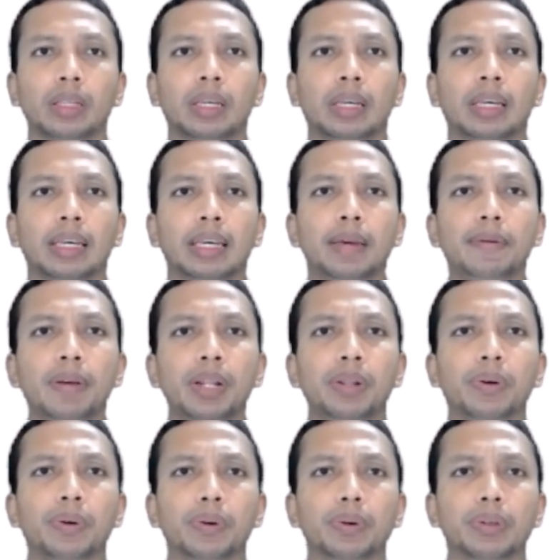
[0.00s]
Even
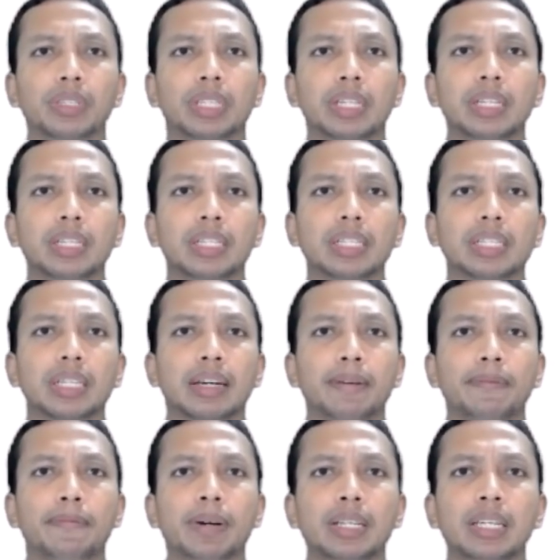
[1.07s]
though cities
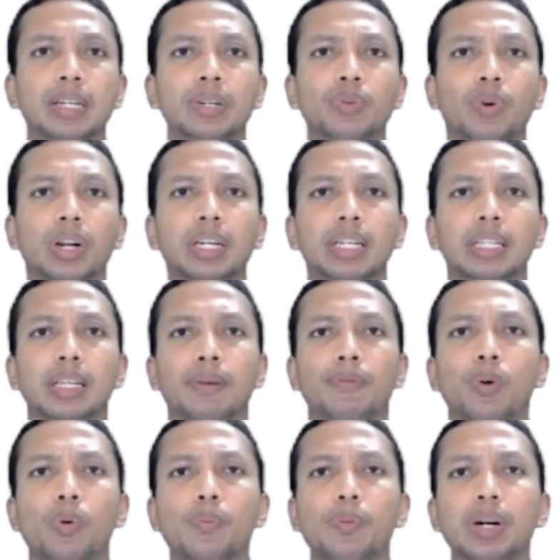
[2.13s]
represent only the
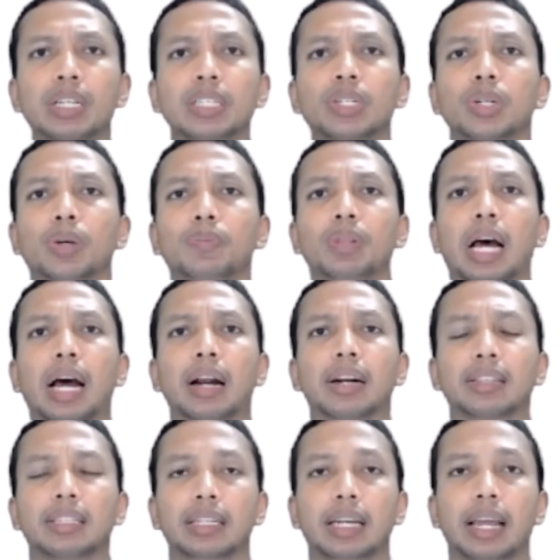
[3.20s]
4% of the
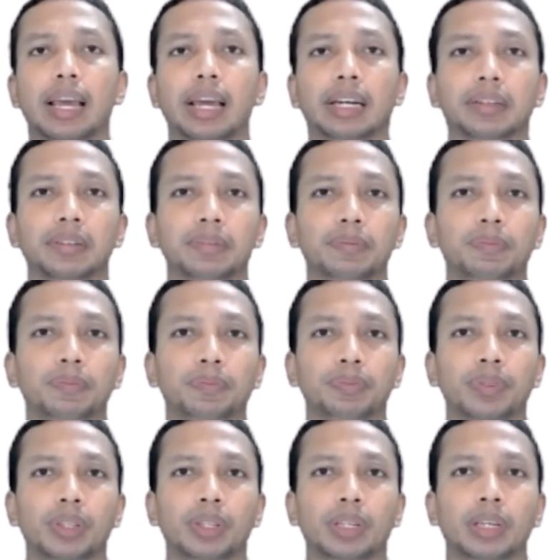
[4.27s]
Earth's land,
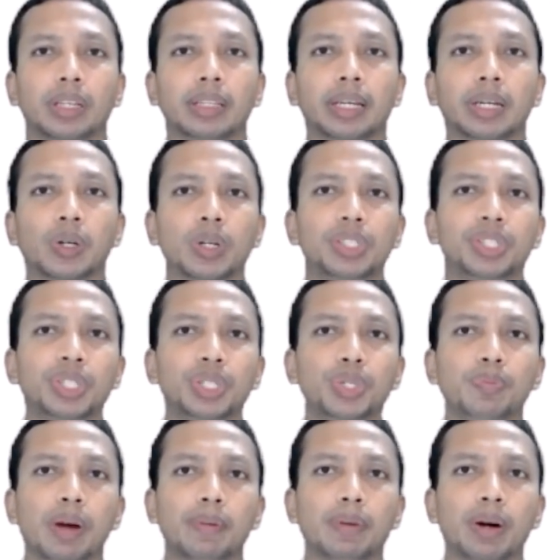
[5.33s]
they consume
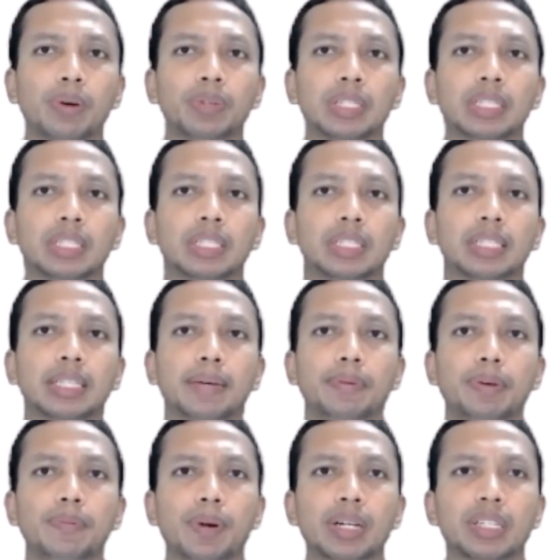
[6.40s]
about the
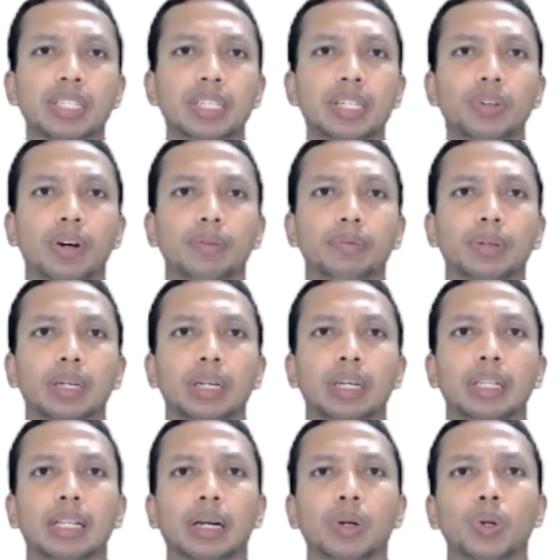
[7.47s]
67% of
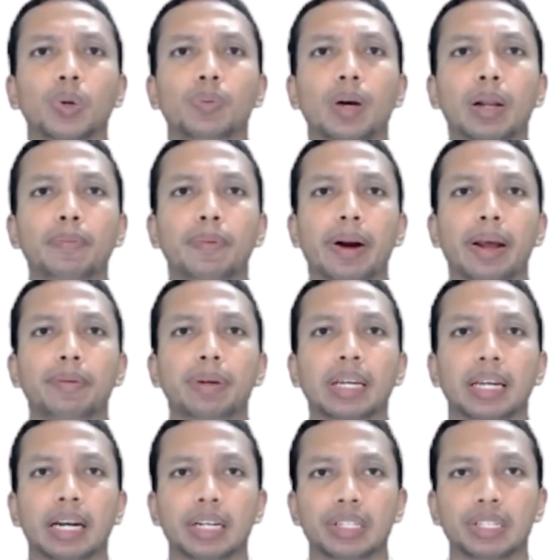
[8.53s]
the global primary
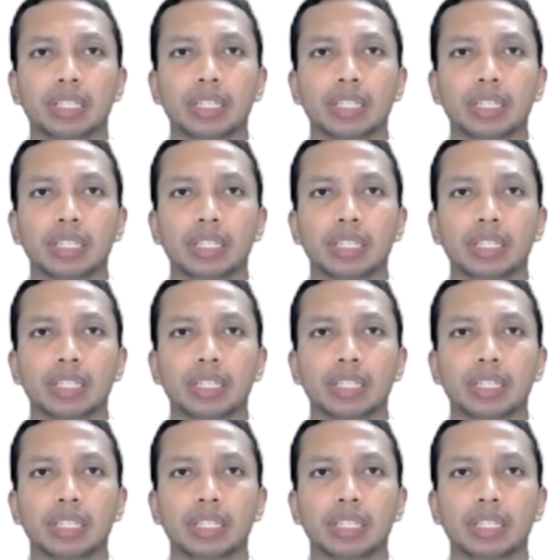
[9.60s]
energy.